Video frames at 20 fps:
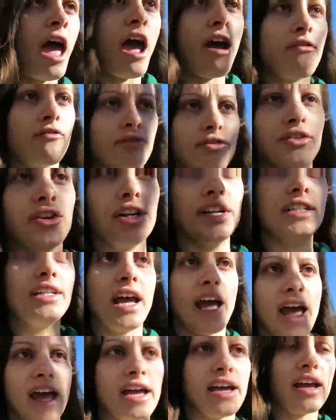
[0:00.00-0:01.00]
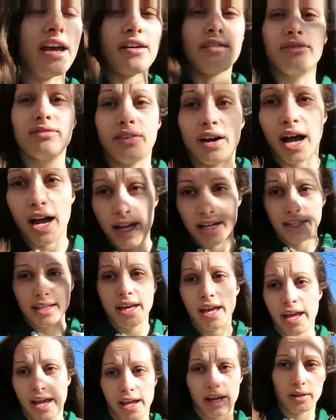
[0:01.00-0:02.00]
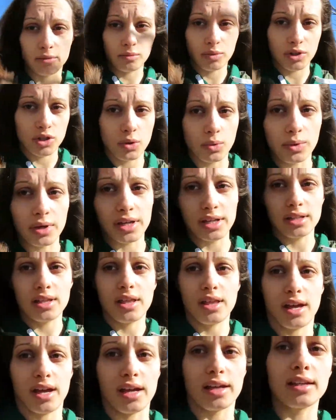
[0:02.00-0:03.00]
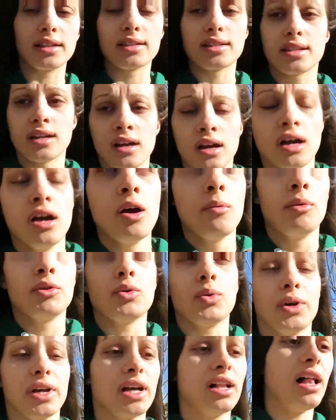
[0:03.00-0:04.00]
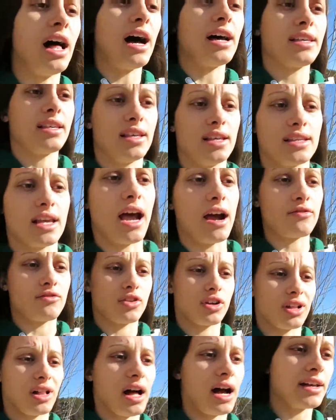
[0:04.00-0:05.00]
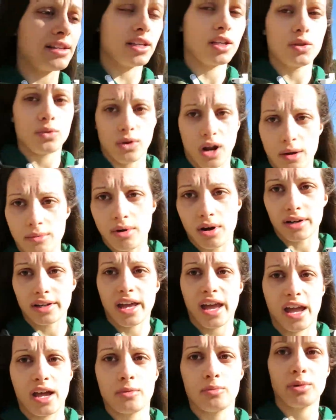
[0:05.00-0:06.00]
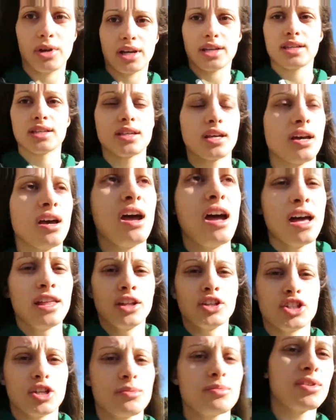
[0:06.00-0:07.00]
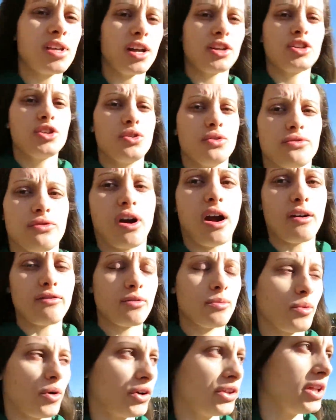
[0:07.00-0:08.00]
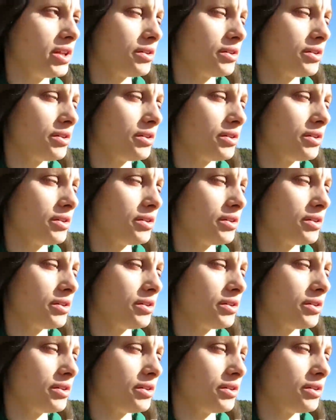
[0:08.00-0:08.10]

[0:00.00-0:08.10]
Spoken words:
every day if I can, between things, between classes, after classes, when I'm on campus. The gym's not too far from where I